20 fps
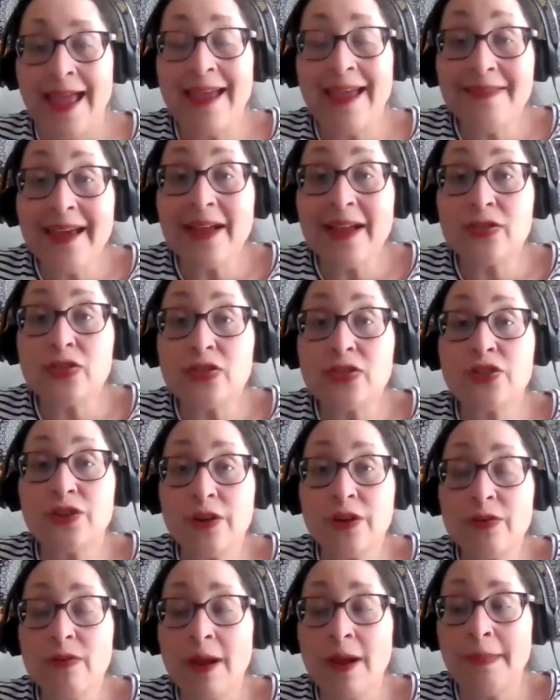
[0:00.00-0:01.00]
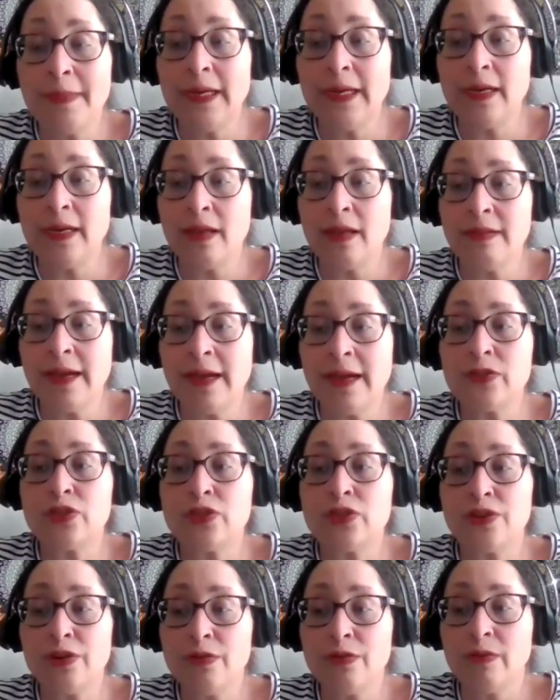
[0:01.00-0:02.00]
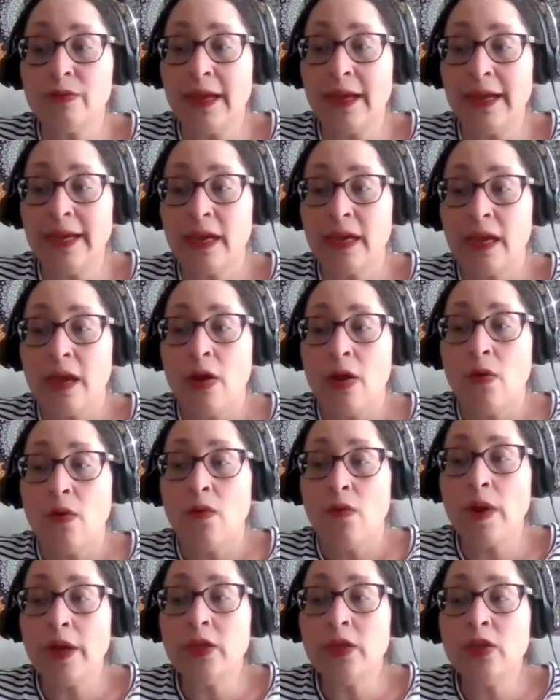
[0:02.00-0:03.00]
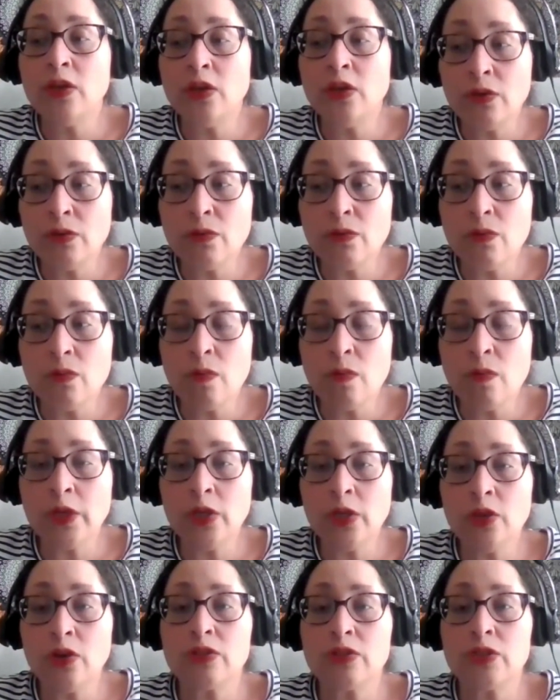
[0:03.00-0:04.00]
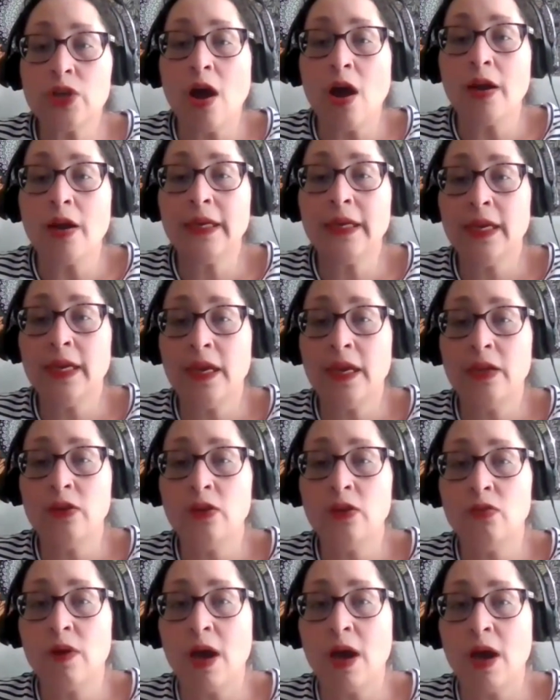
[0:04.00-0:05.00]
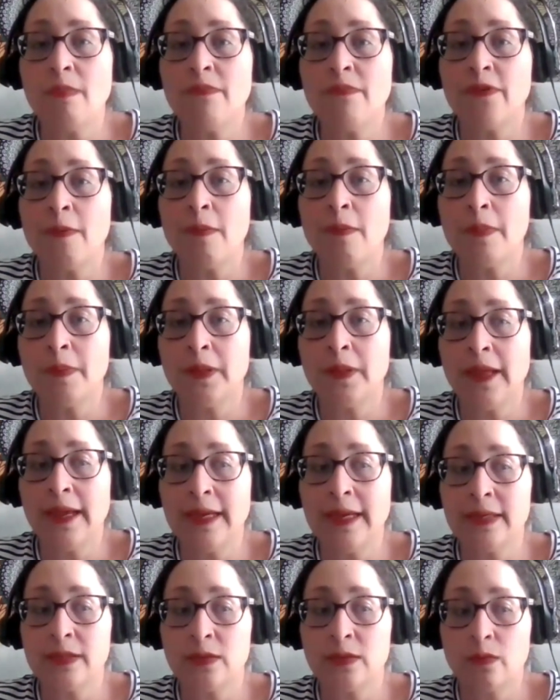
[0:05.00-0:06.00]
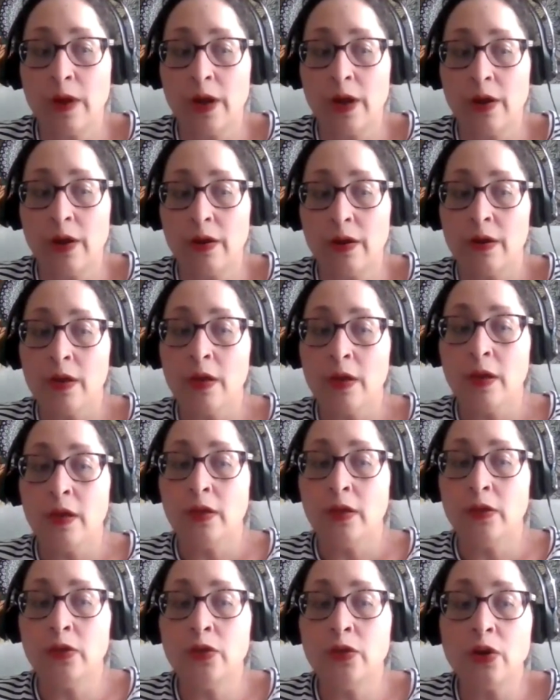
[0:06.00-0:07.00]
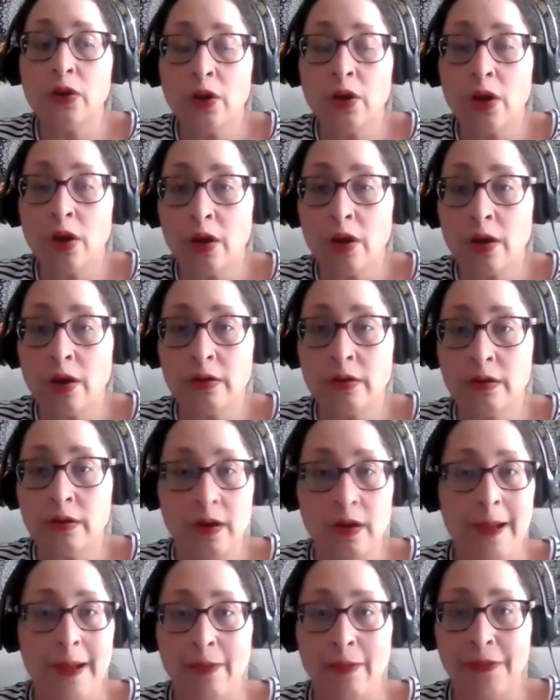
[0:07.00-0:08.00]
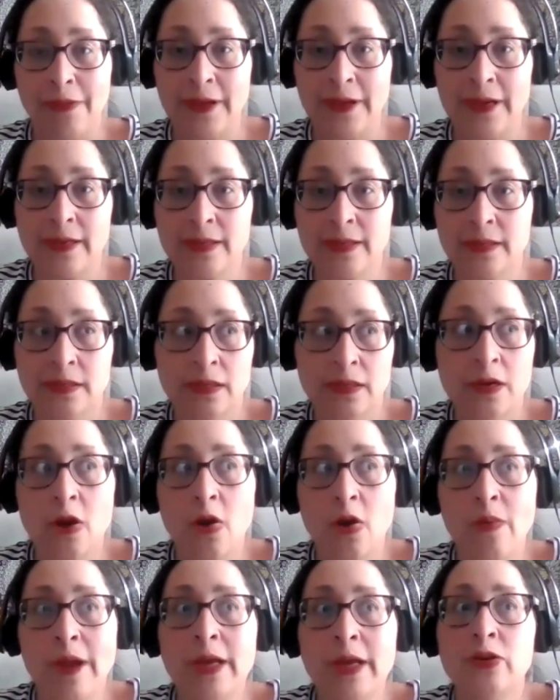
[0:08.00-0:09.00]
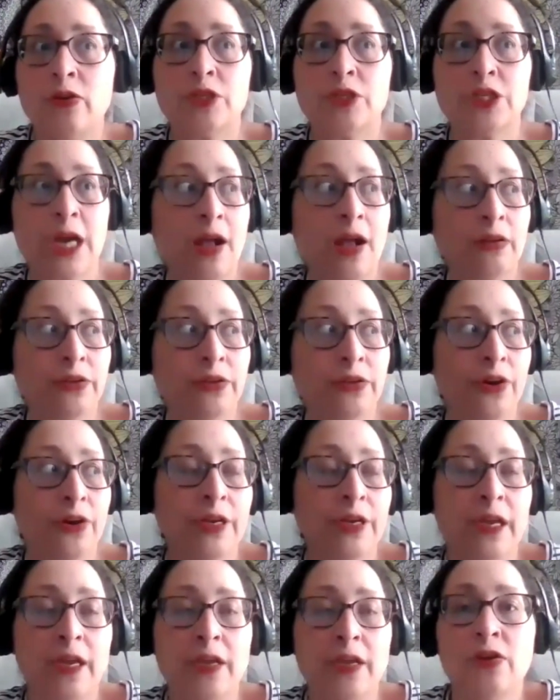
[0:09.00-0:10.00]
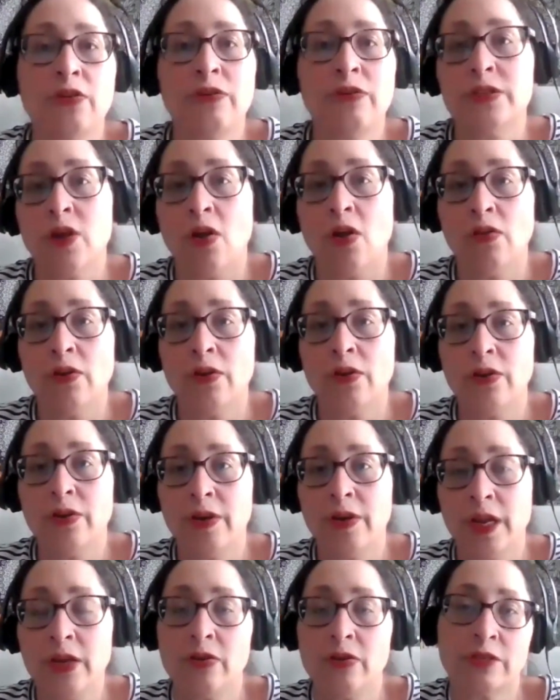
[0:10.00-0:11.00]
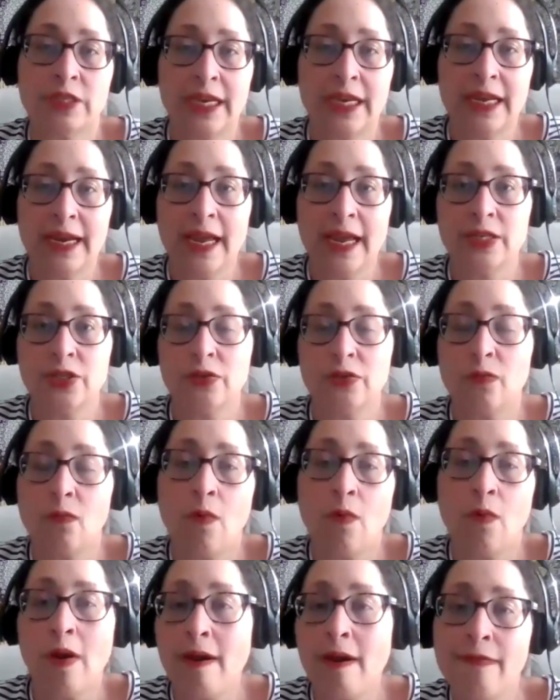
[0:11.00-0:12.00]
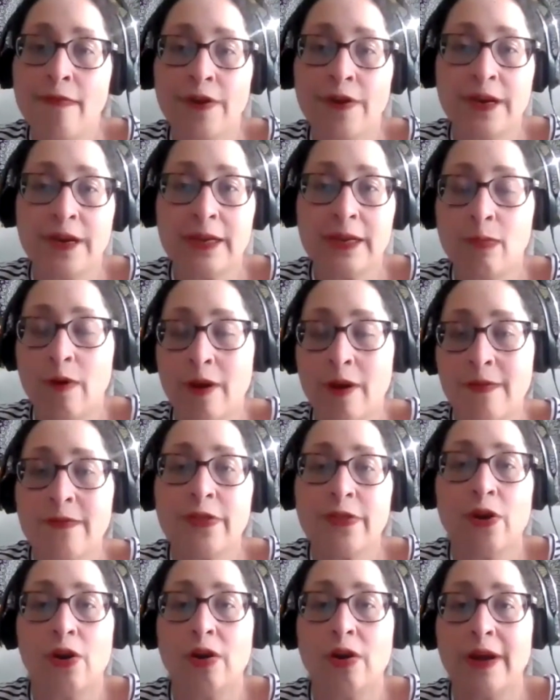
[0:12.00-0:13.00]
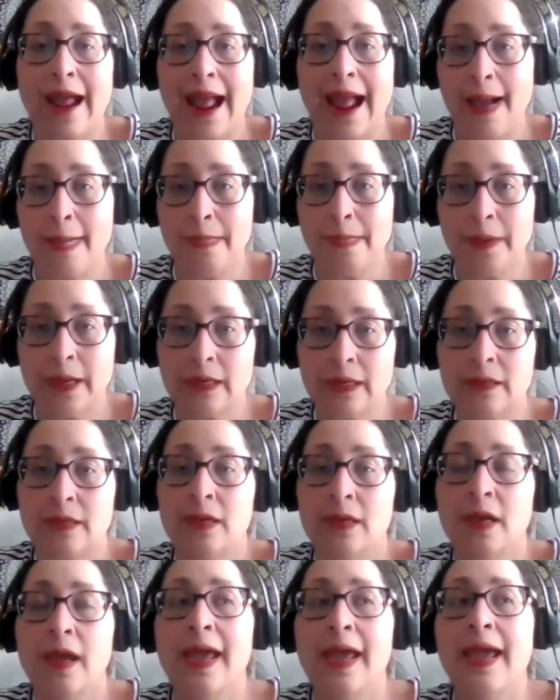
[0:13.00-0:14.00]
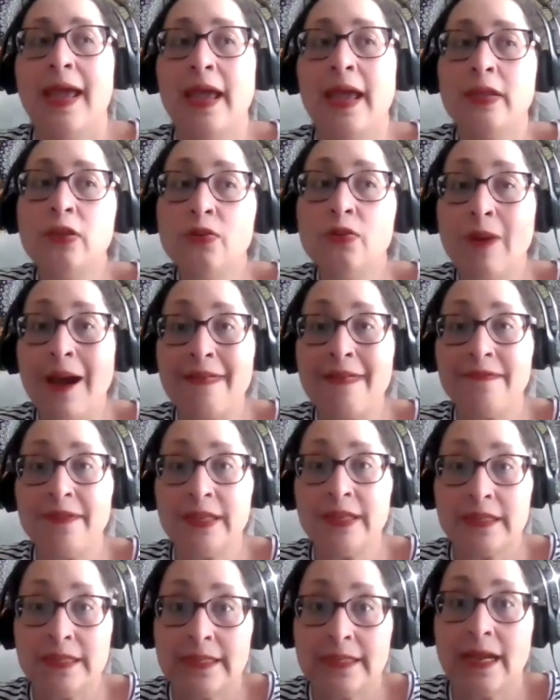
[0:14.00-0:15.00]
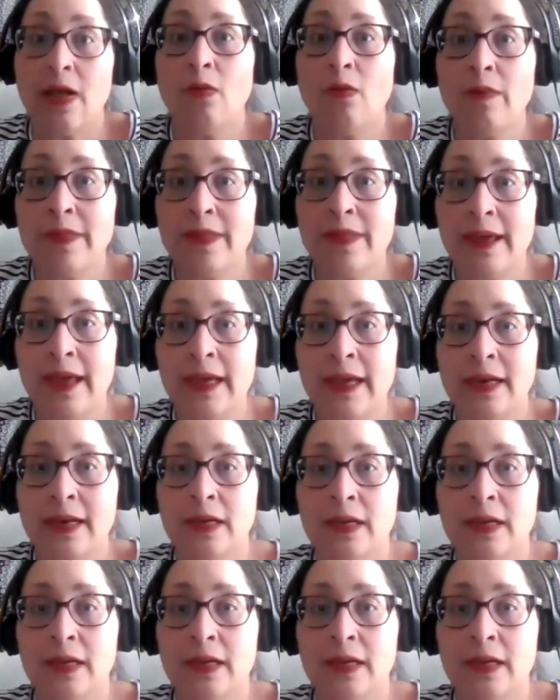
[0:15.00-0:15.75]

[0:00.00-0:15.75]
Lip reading: and that's true. I mean, that's true. Like when you're talking and you come from a place where you're hurt about things, in your childhood, in your adulthood, in your teenager, wherever the hurt happened, and you haven't dealt with it,